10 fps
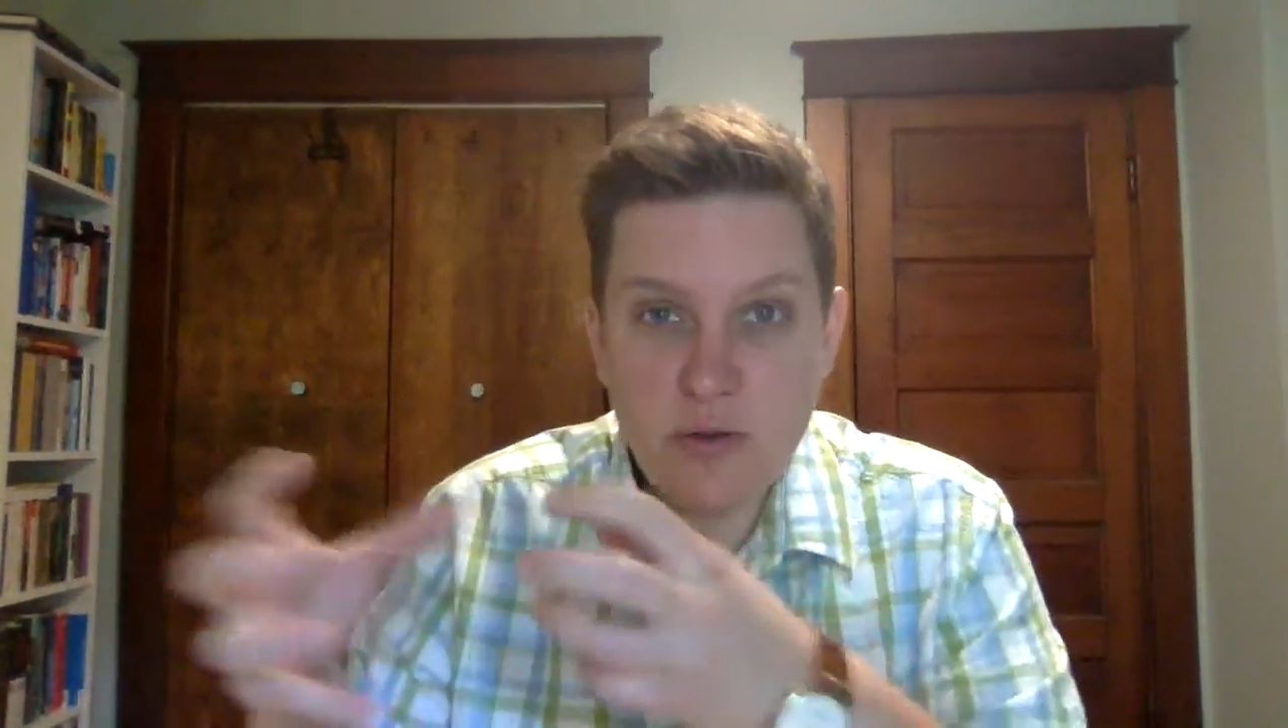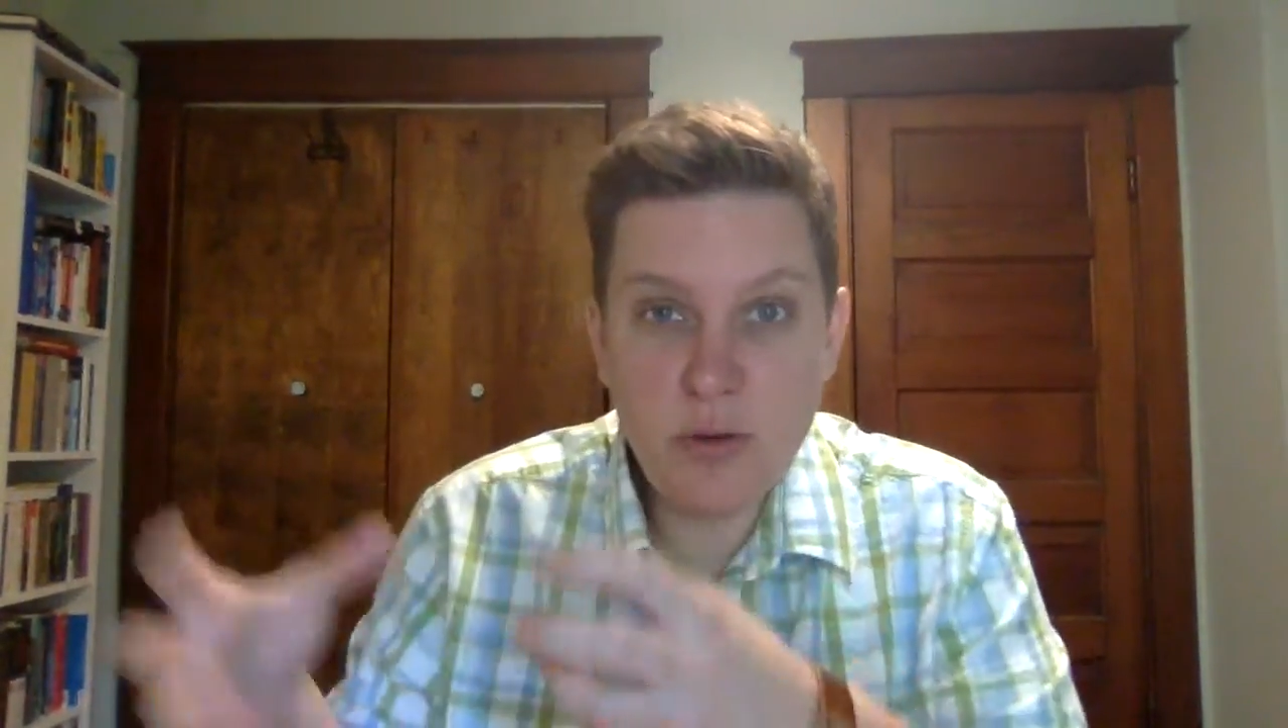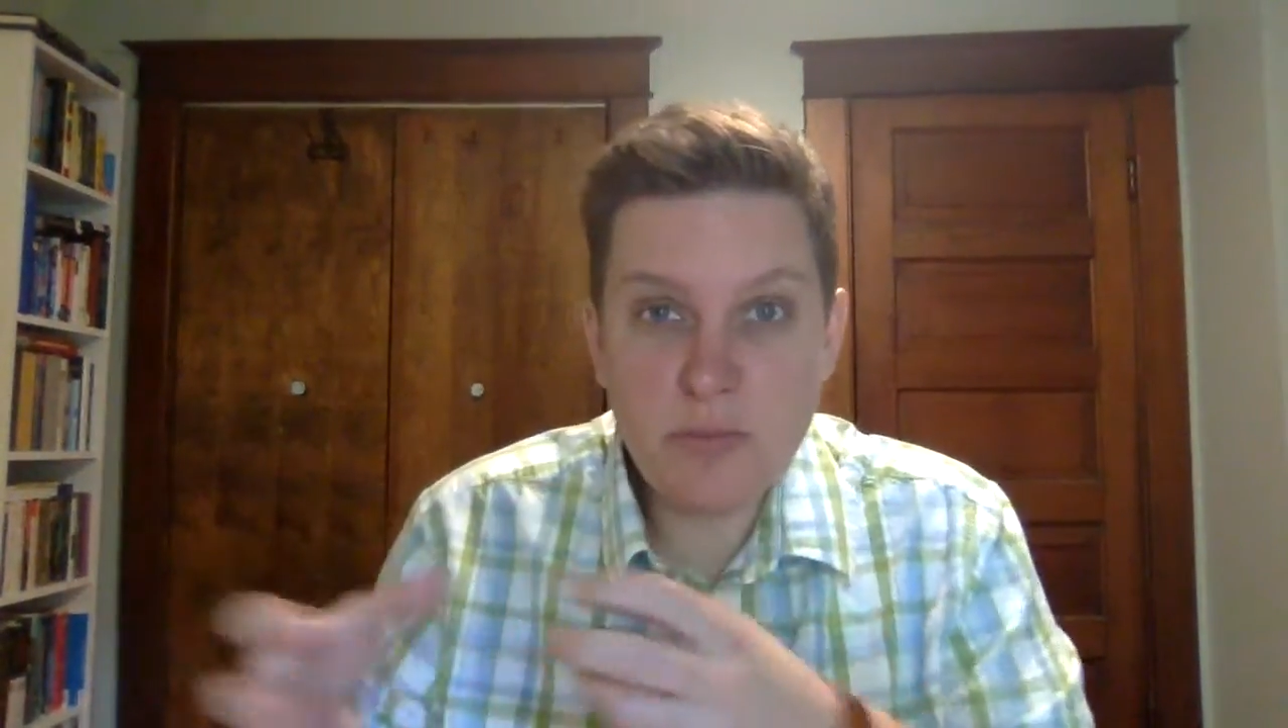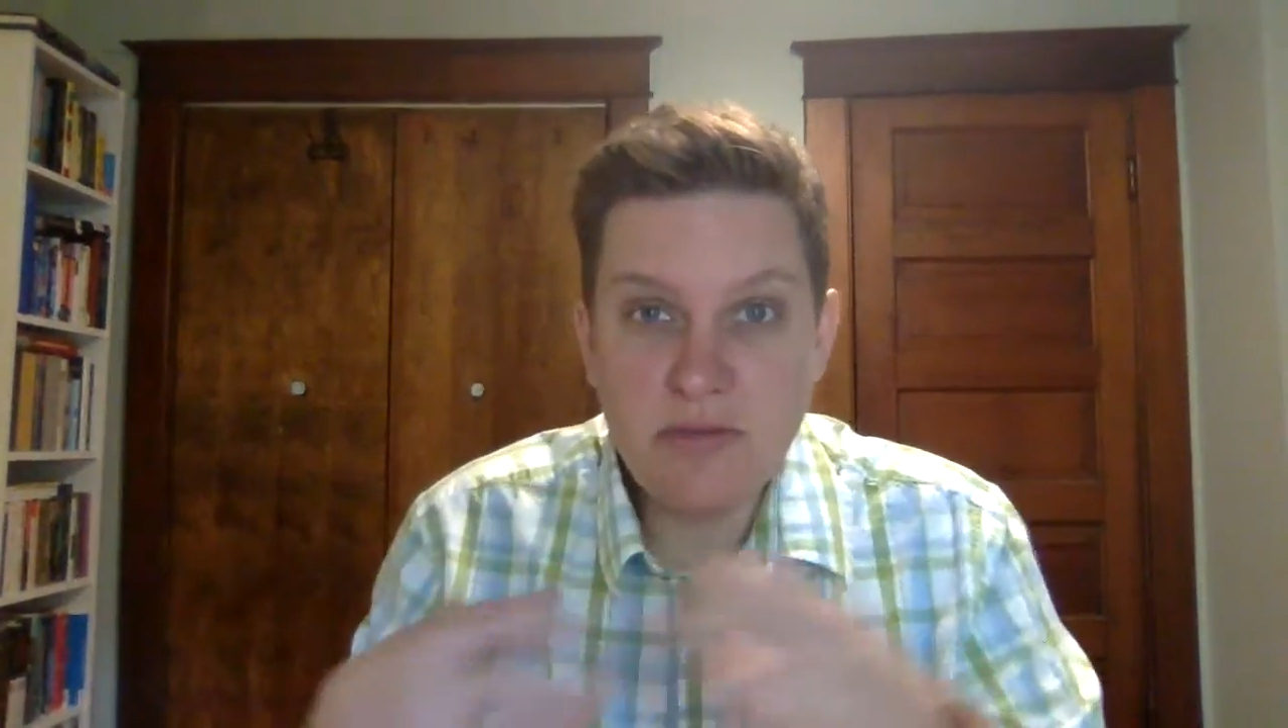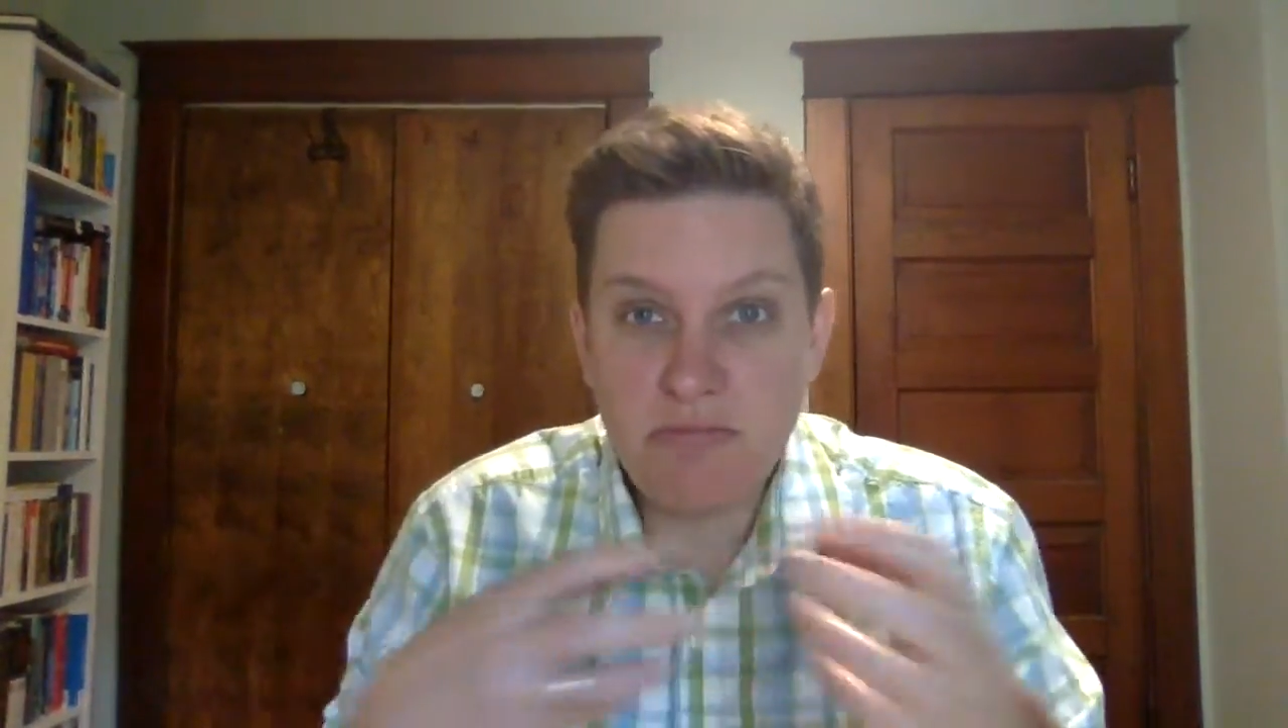
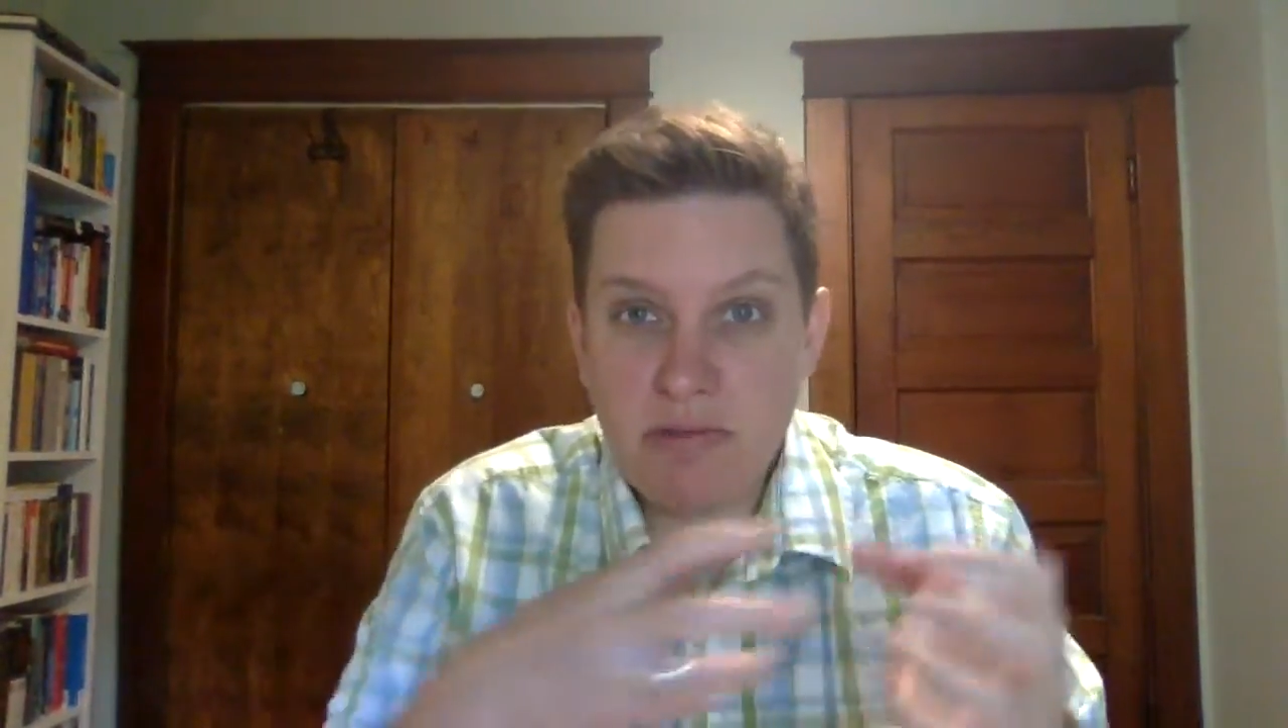groups of